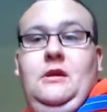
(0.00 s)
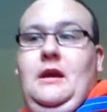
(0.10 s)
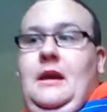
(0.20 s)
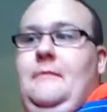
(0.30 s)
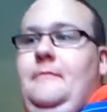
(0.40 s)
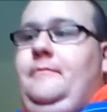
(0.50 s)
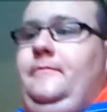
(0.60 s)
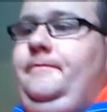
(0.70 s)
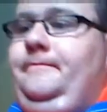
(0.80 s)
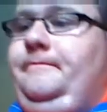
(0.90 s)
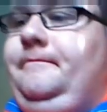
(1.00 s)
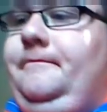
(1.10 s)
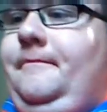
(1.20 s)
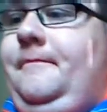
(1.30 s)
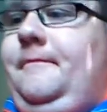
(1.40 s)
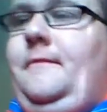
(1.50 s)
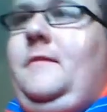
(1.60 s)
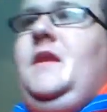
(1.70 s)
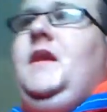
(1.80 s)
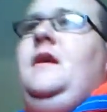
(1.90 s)
Um,
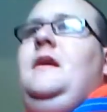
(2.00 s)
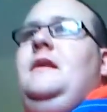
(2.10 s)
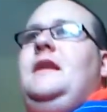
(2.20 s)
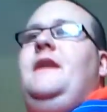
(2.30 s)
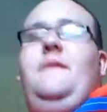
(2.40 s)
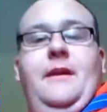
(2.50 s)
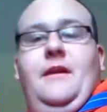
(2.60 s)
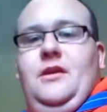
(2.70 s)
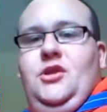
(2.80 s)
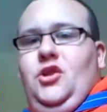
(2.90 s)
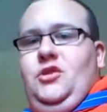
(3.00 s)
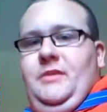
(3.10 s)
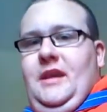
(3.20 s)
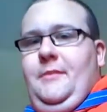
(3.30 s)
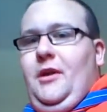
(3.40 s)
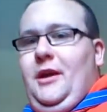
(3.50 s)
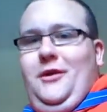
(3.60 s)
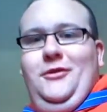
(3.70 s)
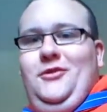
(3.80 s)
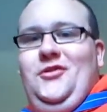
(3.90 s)
definitely better than Judgment Day by
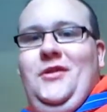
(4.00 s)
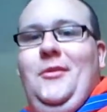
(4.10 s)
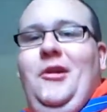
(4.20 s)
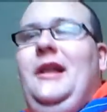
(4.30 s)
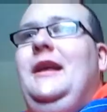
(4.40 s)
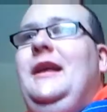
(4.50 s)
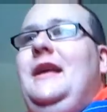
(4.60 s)
a country mile.